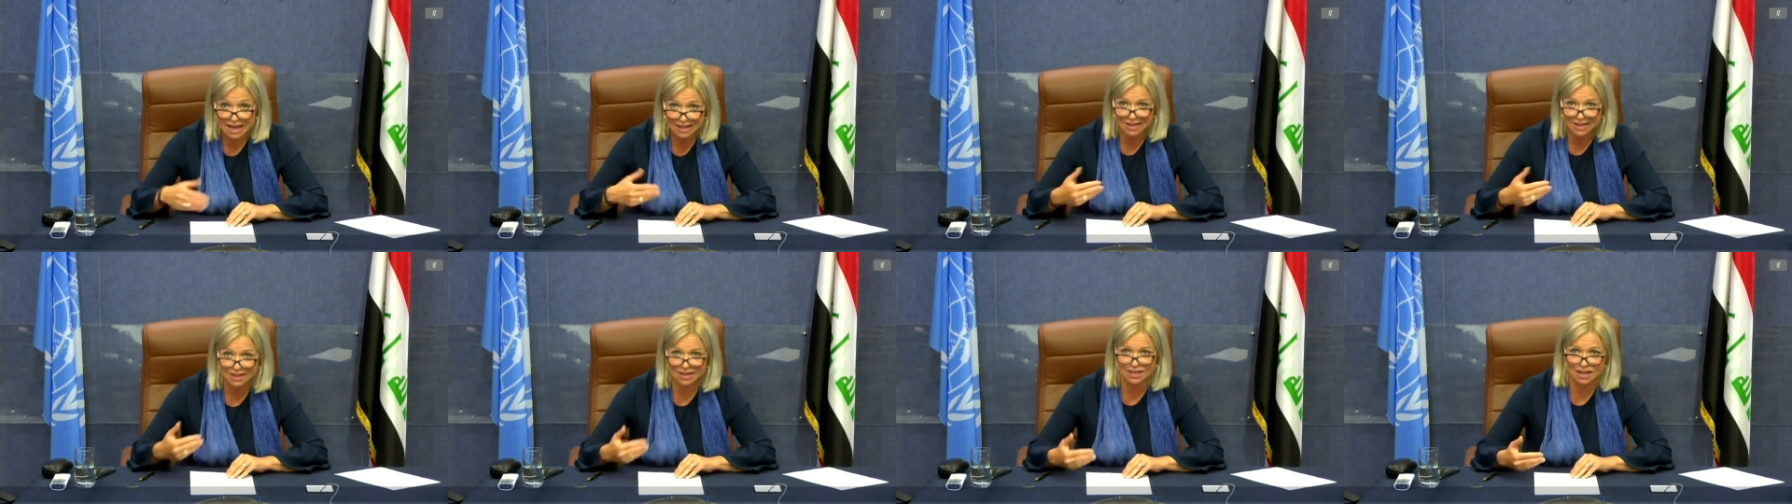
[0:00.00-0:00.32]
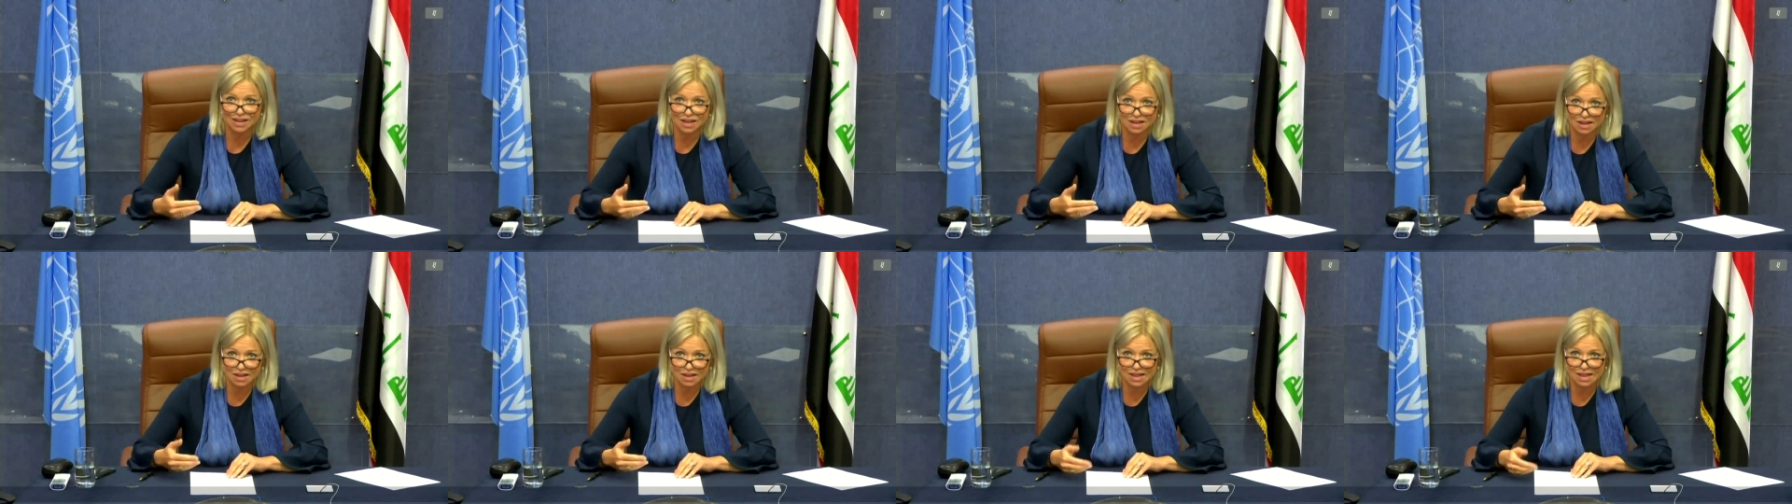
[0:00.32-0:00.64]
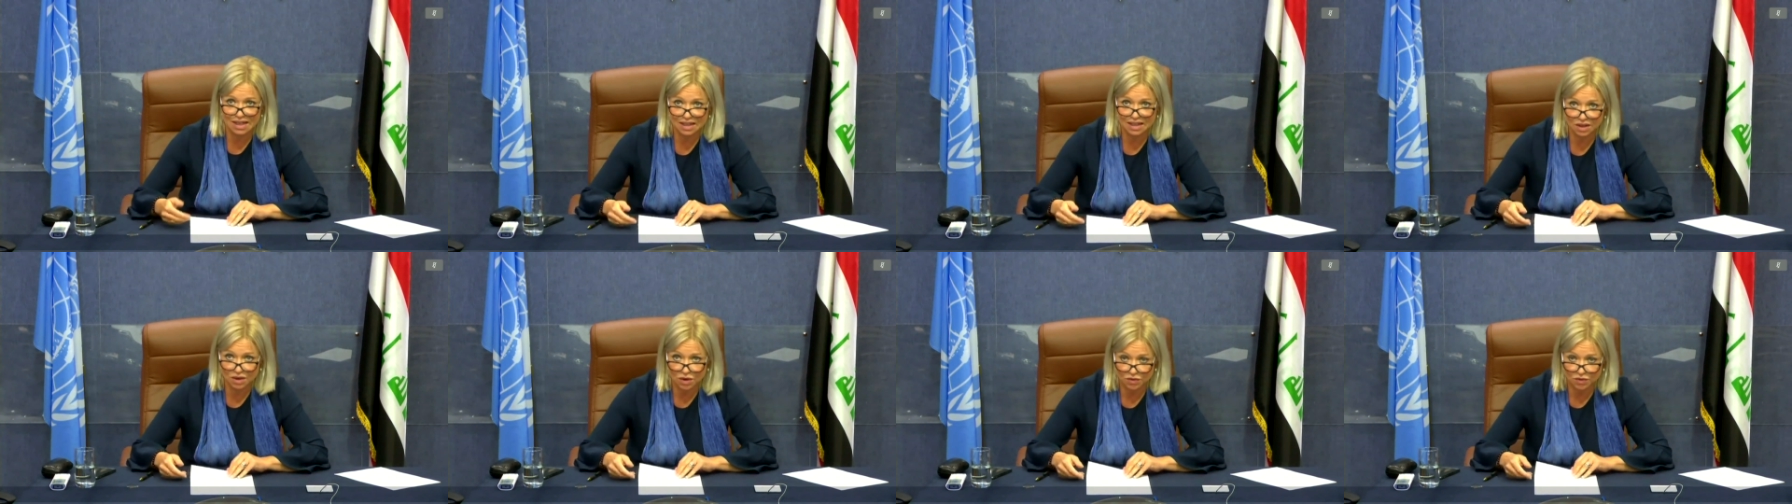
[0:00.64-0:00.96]
adding another
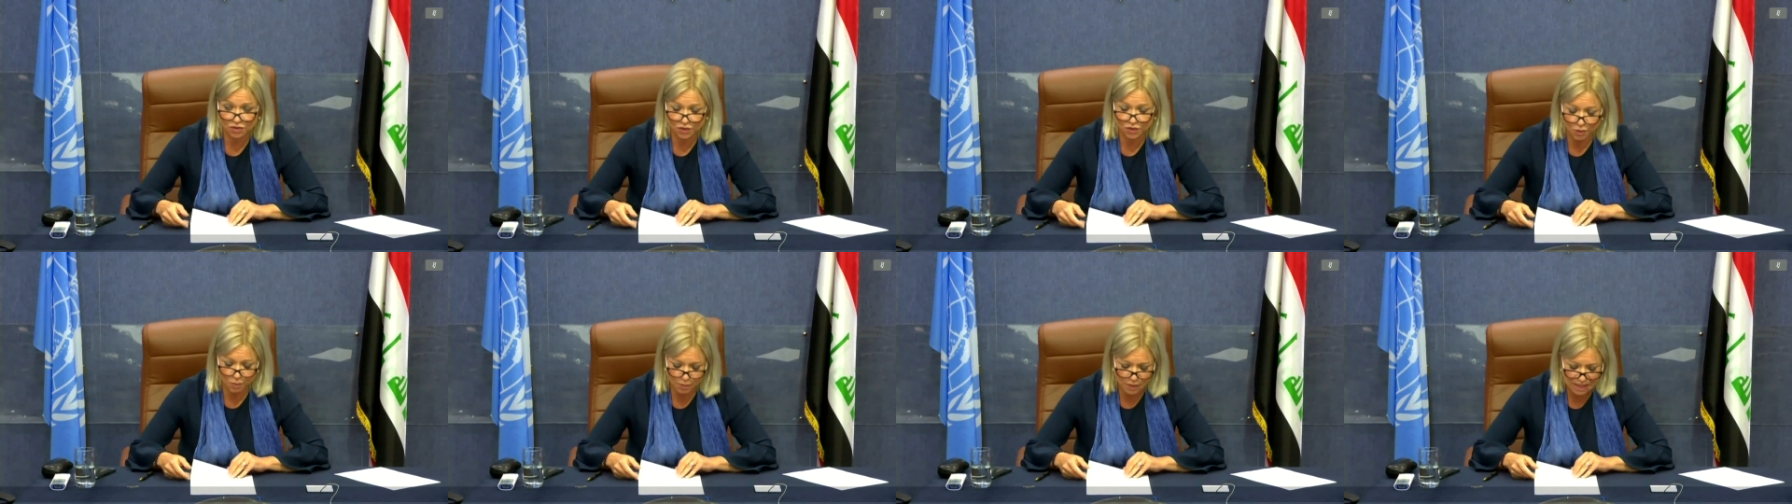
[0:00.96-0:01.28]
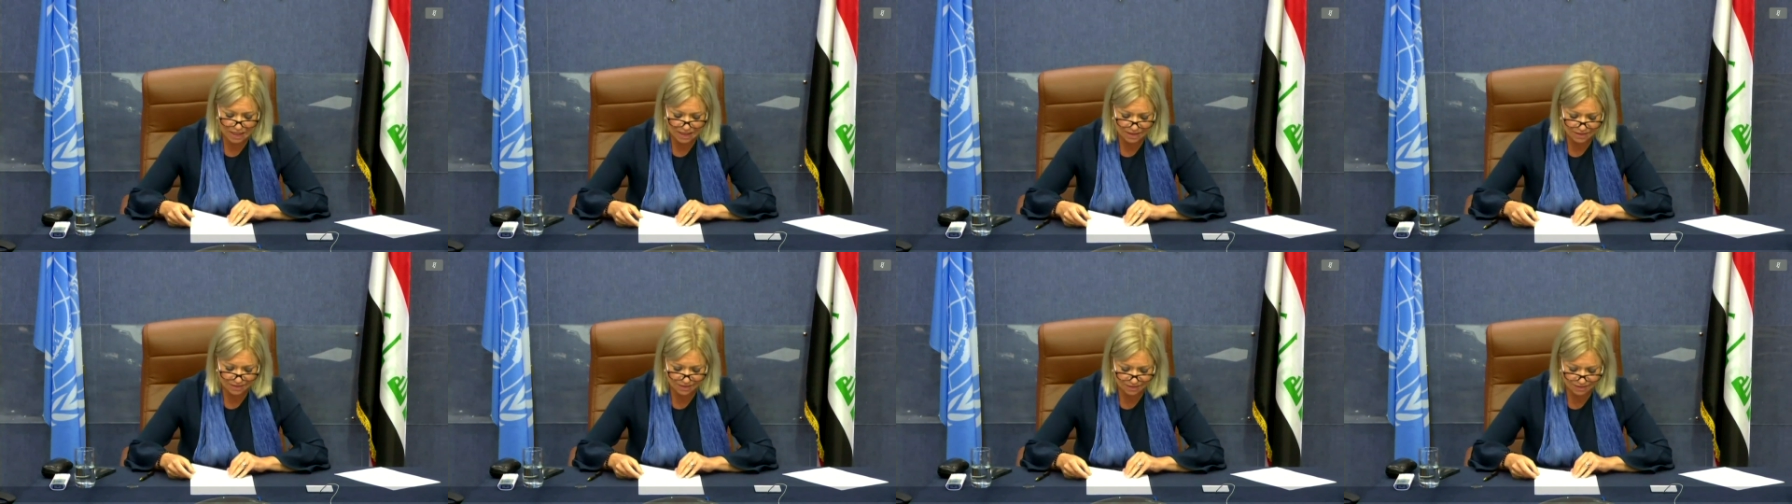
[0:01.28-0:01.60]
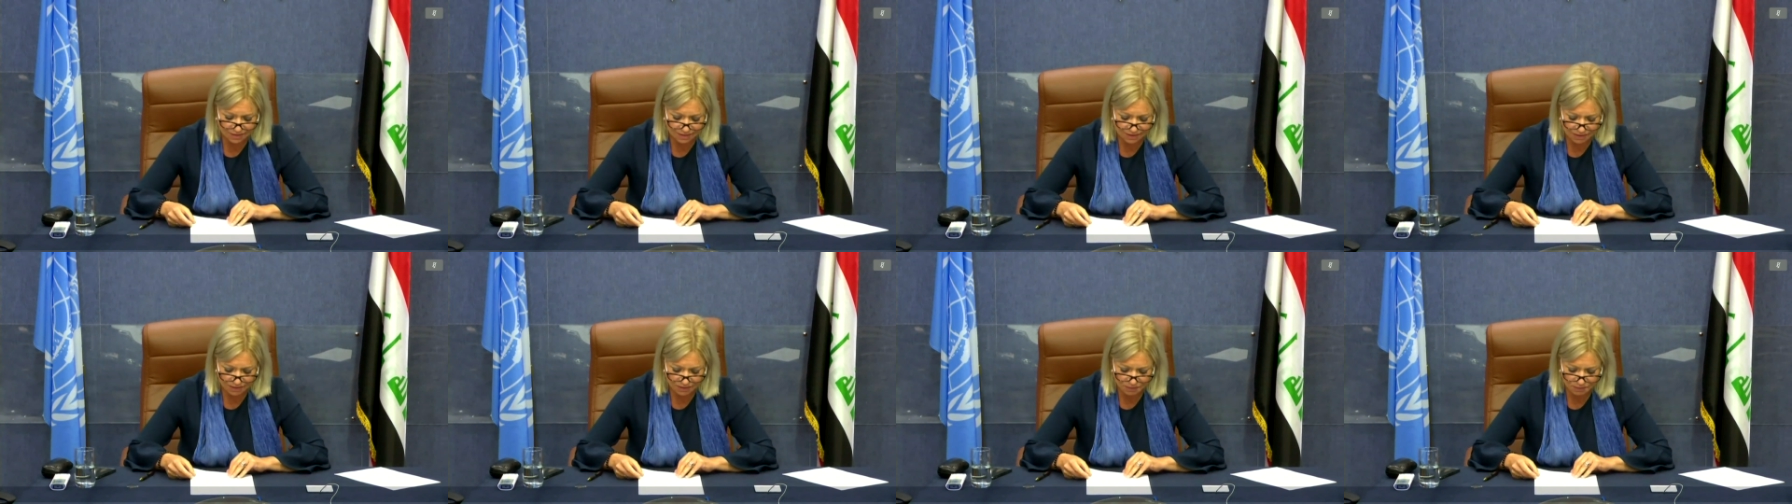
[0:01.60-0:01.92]
layer of
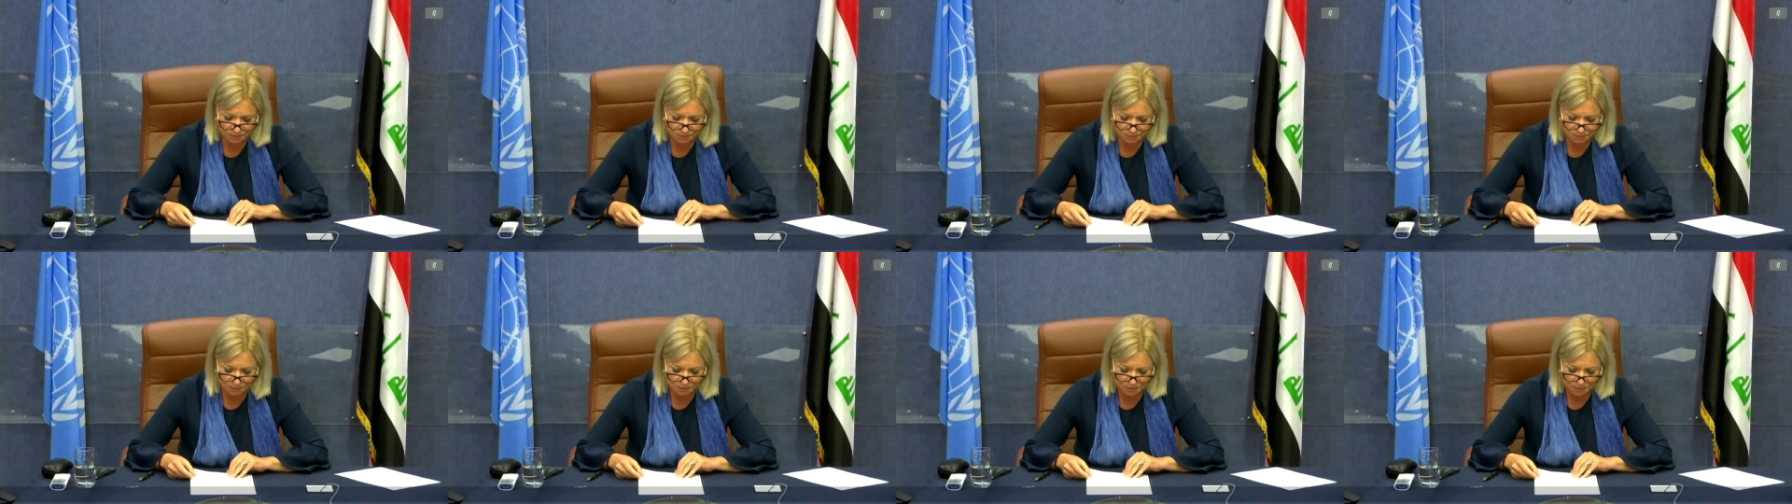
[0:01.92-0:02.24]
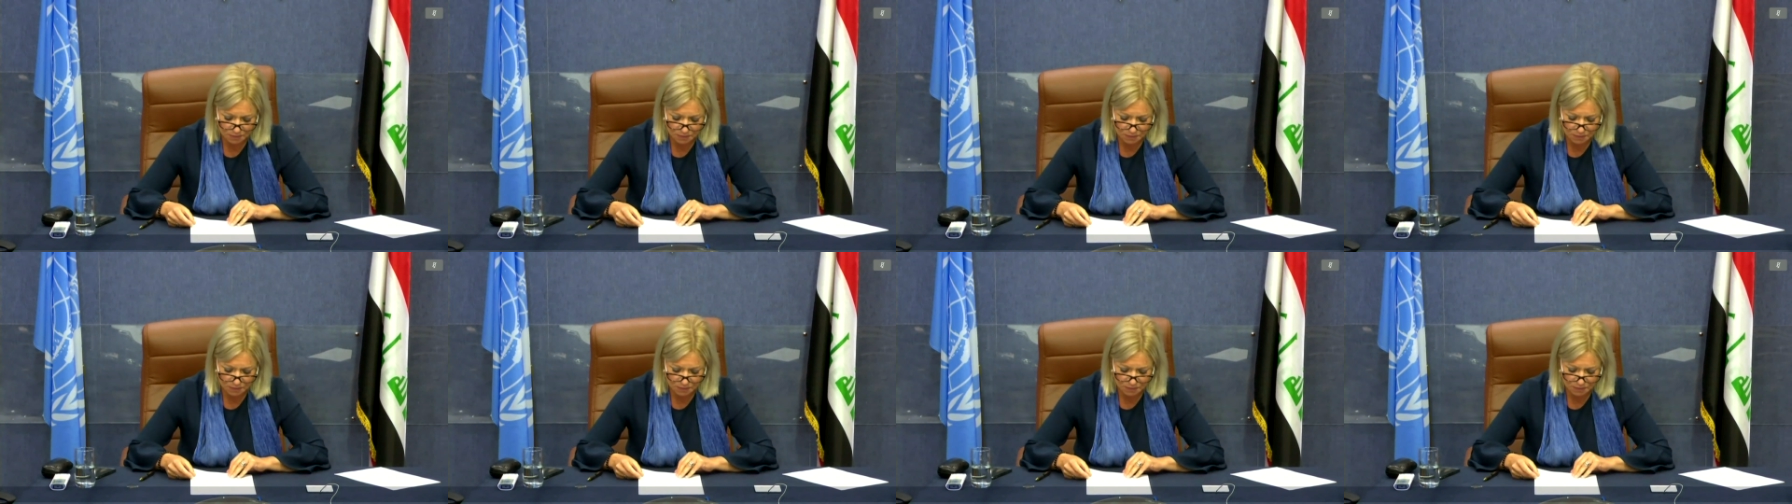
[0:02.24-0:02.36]
complexity.